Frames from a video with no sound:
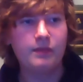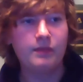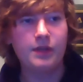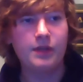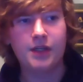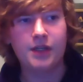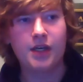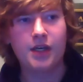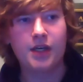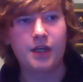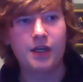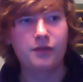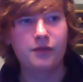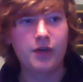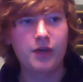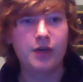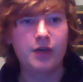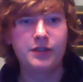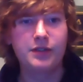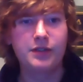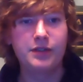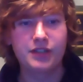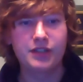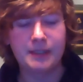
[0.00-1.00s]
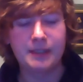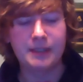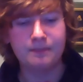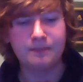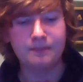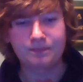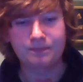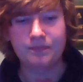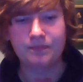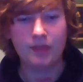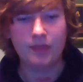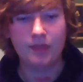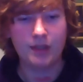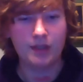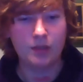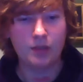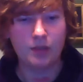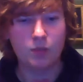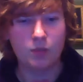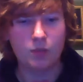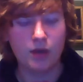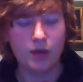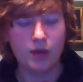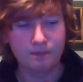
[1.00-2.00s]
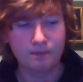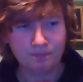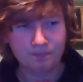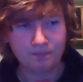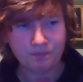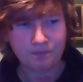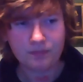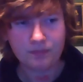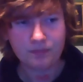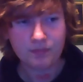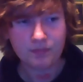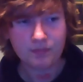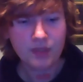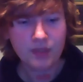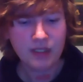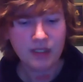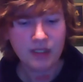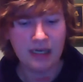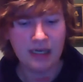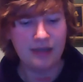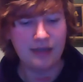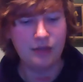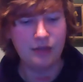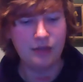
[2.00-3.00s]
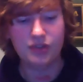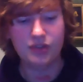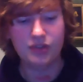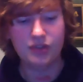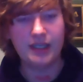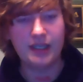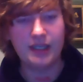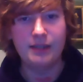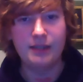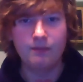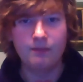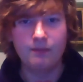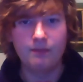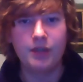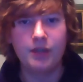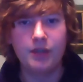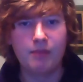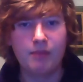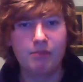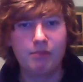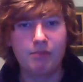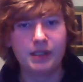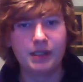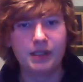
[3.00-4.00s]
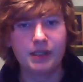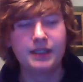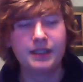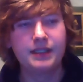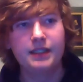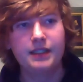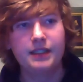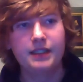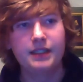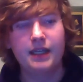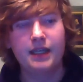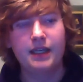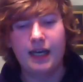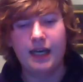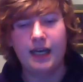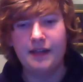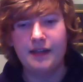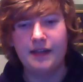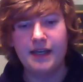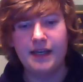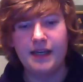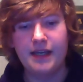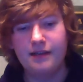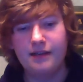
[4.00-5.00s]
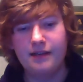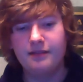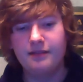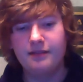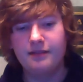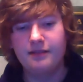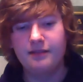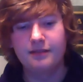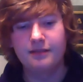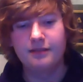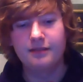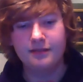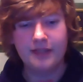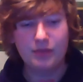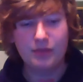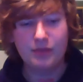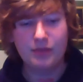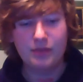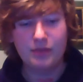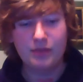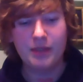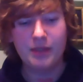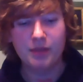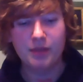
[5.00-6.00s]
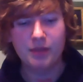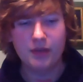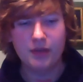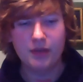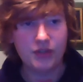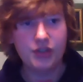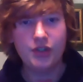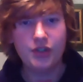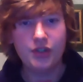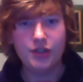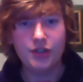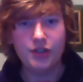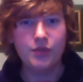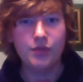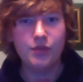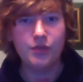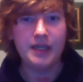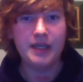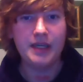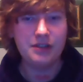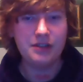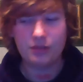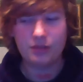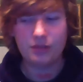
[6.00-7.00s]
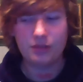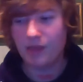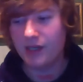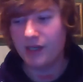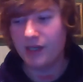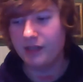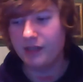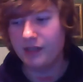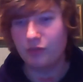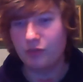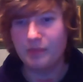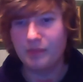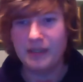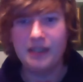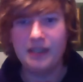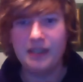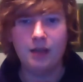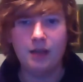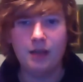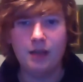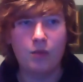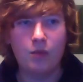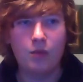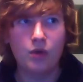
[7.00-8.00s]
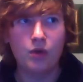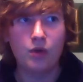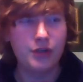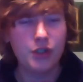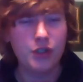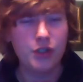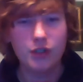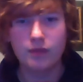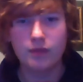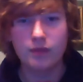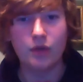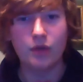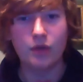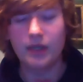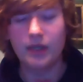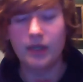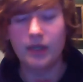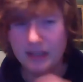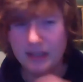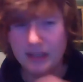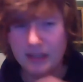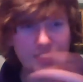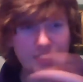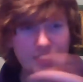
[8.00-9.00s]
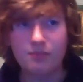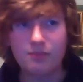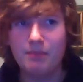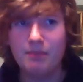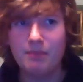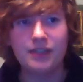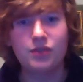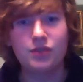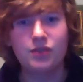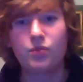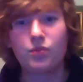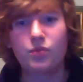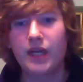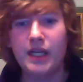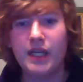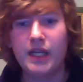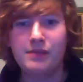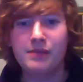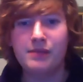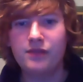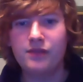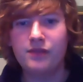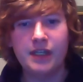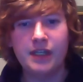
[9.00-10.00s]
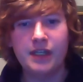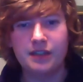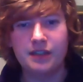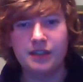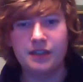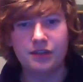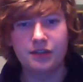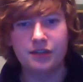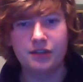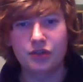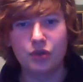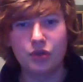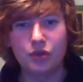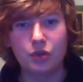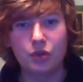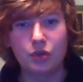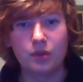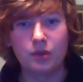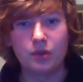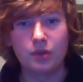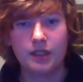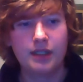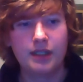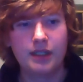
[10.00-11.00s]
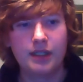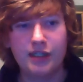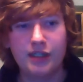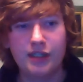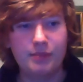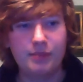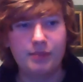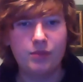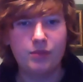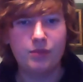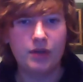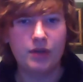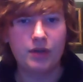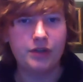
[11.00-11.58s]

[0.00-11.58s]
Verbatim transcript: kind of currency, the one, and it'll say the number, and then they'll pretty much come over to you. Each pint will be like one euro. it doesn't matter what ABV it is at all. It'll be one